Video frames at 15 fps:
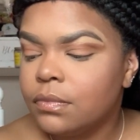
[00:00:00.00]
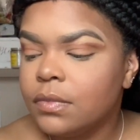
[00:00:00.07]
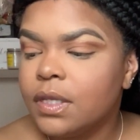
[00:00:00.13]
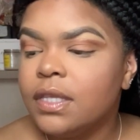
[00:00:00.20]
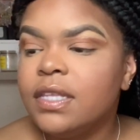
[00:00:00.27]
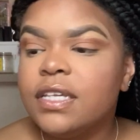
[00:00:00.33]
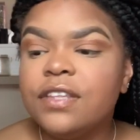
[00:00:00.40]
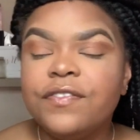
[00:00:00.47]

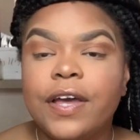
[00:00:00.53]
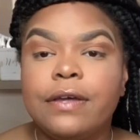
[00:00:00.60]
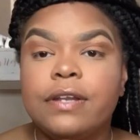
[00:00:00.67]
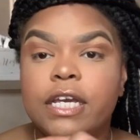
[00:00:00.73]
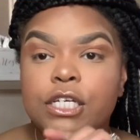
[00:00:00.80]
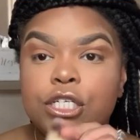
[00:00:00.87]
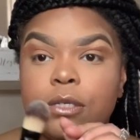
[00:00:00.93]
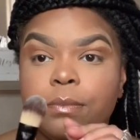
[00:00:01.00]
this
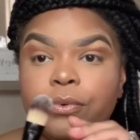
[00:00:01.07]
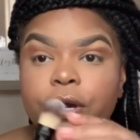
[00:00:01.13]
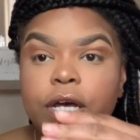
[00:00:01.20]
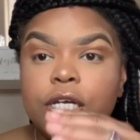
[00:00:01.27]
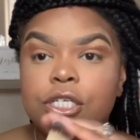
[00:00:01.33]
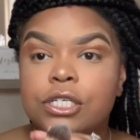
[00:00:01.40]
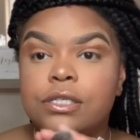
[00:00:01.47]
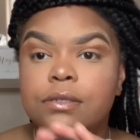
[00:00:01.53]
foundation
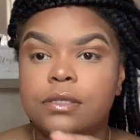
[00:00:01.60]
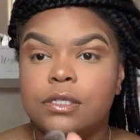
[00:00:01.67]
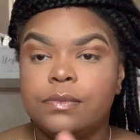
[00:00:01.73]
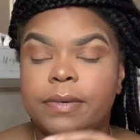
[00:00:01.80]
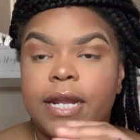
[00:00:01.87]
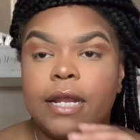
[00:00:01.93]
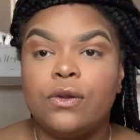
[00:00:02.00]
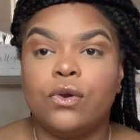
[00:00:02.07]
brush, is
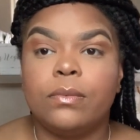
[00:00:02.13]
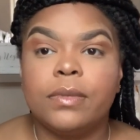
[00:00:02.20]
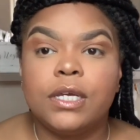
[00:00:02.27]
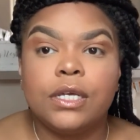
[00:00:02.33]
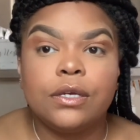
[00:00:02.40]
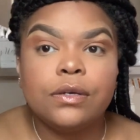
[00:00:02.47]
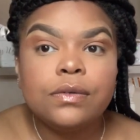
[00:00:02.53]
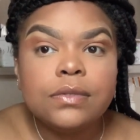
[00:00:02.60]
what I normally
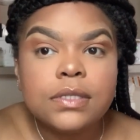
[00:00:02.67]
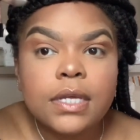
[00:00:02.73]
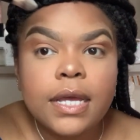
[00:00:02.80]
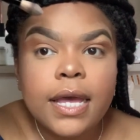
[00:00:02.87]
use,